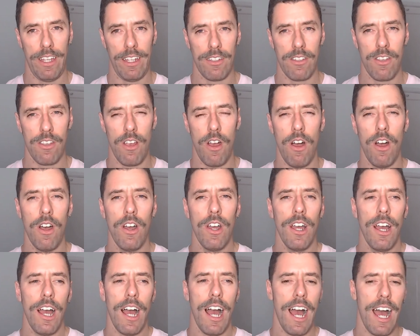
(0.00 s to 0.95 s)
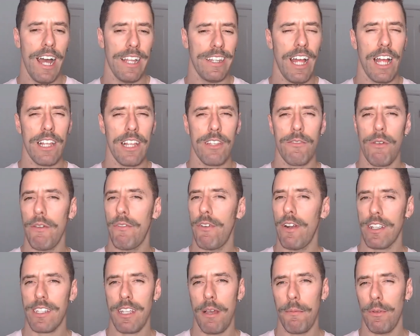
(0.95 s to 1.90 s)
So that's why, for
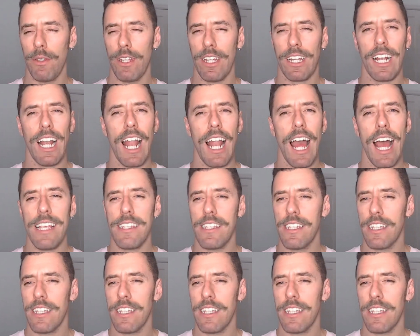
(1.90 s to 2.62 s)
example, the classic